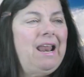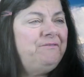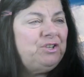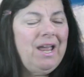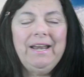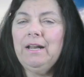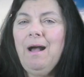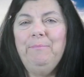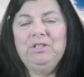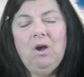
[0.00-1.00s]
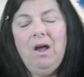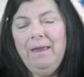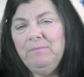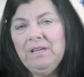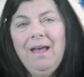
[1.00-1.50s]
I've shared it a couple
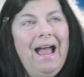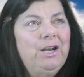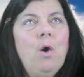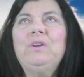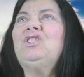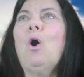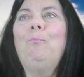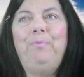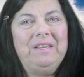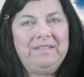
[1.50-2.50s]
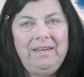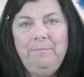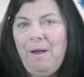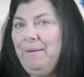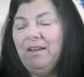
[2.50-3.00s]
times. I know he's so busy, he
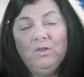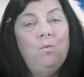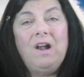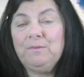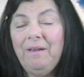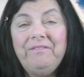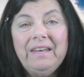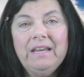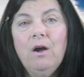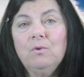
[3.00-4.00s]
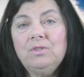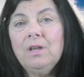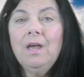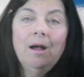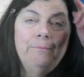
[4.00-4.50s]
probably doesn't watch my
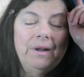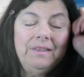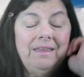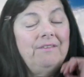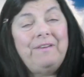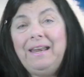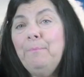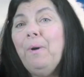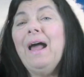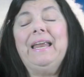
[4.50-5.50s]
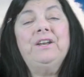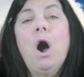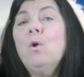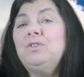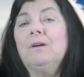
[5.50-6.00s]
videos, but if anybody
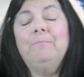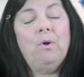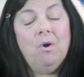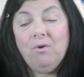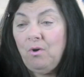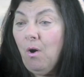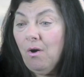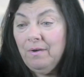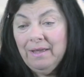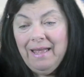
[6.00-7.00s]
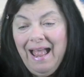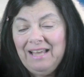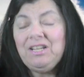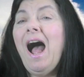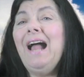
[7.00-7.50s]
knows him or
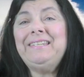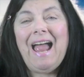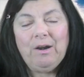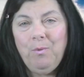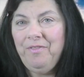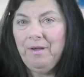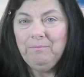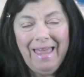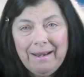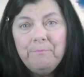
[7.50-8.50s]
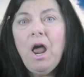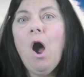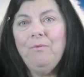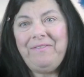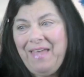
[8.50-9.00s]
has contact with him, let him
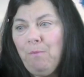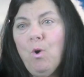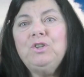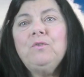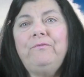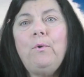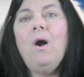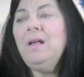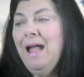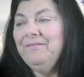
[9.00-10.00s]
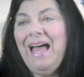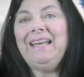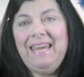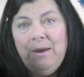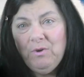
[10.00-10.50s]
know that that 1-2-4 that
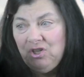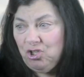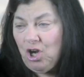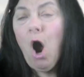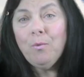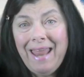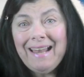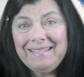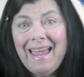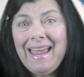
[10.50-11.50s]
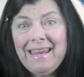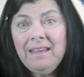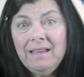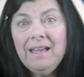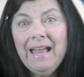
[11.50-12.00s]
he was shown that
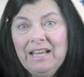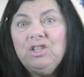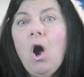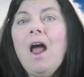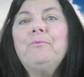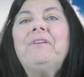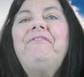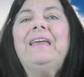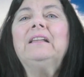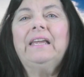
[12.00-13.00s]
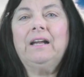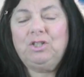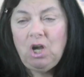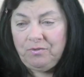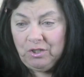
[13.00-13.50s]
day is God revealing
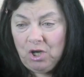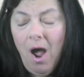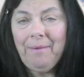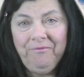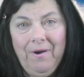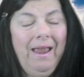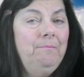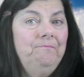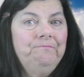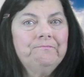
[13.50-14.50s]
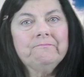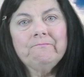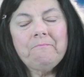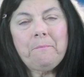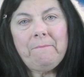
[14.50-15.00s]
the time frame
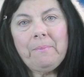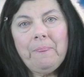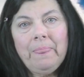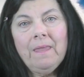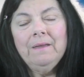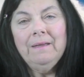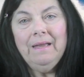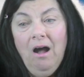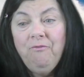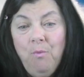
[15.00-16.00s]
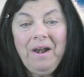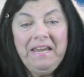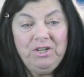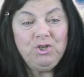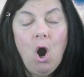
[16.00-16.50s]
of what
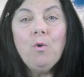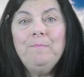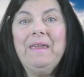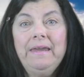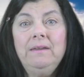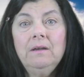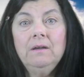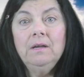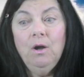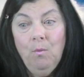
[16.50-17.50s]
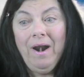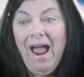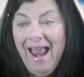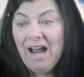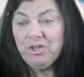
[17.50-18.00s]
he showed me when
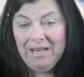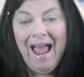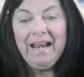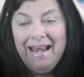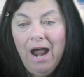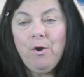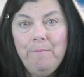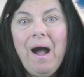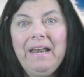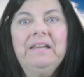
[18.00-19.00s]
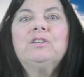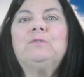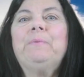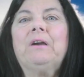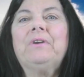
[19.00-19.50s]
I actually had an outer body
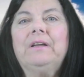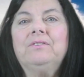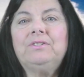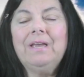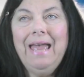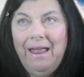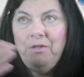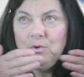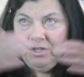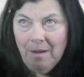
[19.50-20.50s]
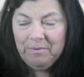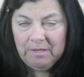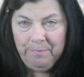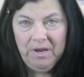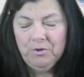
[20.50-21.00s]
experience and those numbers
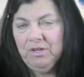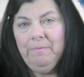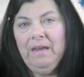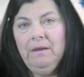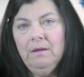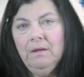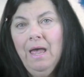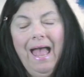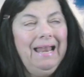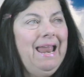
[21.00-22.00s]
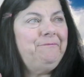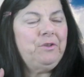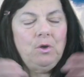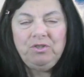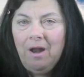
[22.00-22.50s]
appeared to me. And after
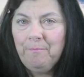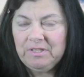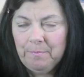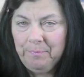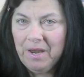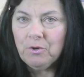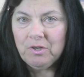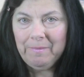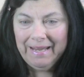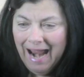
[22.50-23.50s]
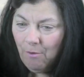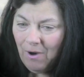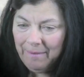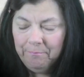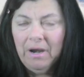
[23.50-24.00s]
those numbers appeared to me, an
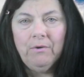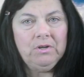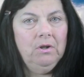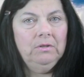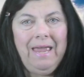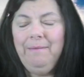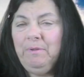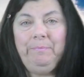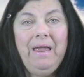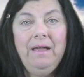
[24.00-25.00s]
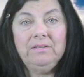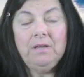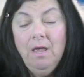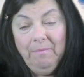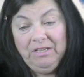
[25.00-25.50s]
outright miracle came to
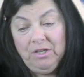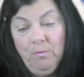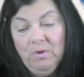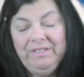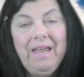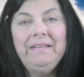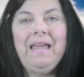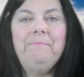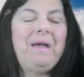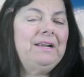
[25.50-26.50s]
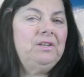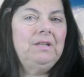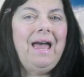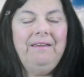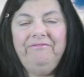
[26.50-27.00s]
pass. My son was dead, came back to
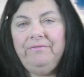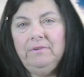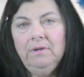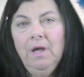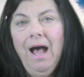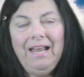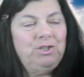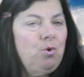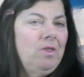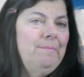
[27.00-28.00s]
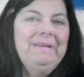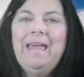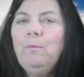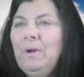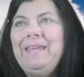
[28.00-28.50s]
life. I saw them
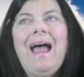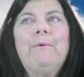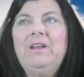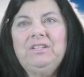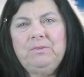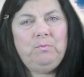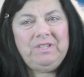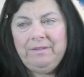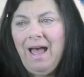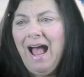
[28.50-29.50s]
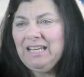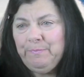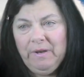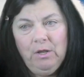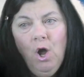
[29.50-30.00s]
again when Gary was in the
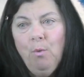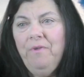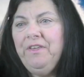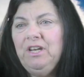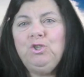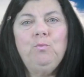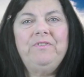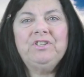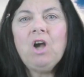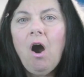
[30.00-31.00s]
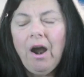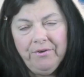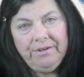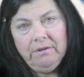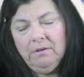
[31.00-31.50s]
hospital with an issue with his
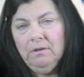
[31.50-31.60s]
heart.